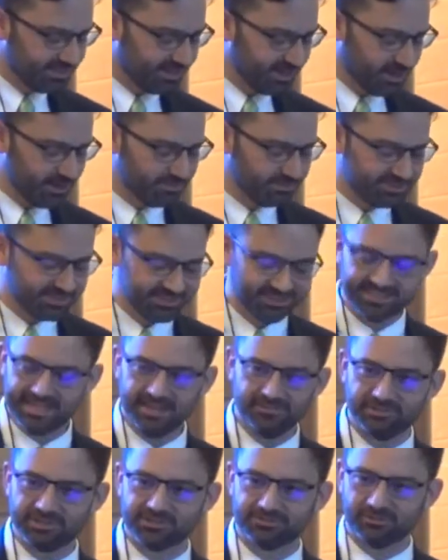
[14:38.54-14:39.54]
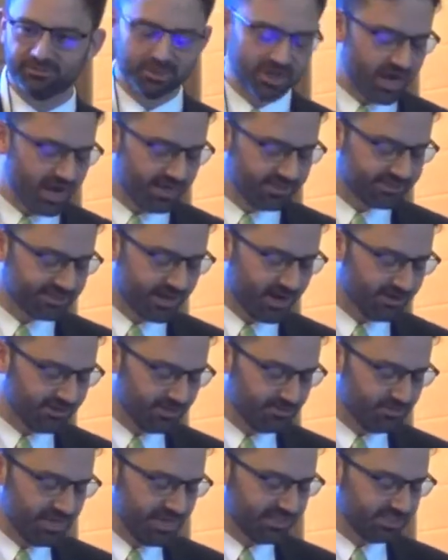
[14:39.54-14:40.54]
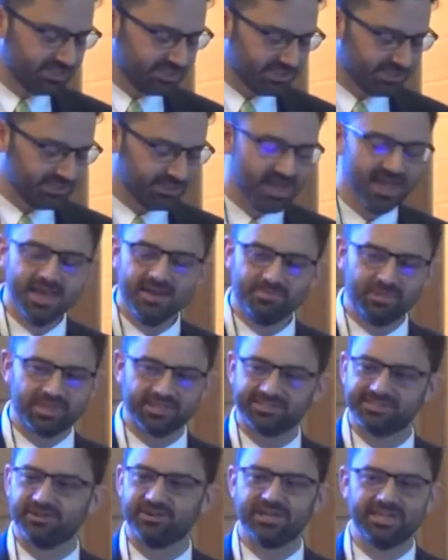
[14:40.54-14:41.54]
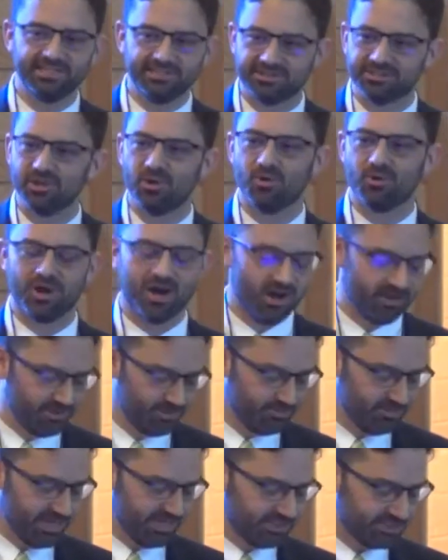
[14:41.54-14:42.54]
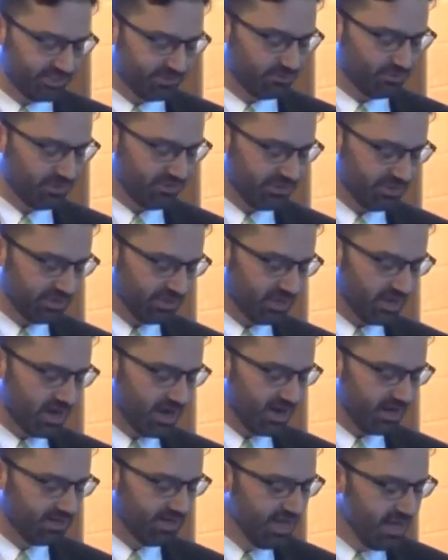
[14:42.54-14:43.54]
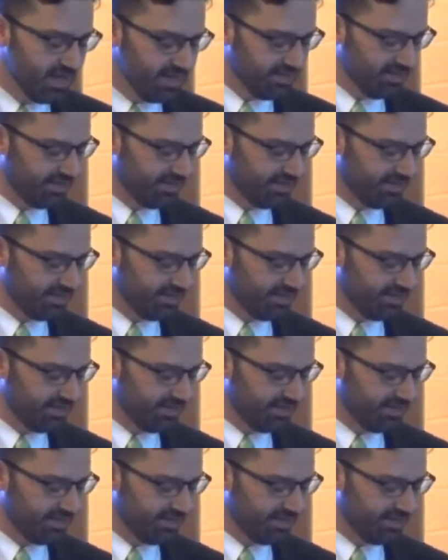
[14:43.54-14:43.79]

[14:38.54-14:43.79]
didn't come to save us from God's condemnation because there is no condemnation within God.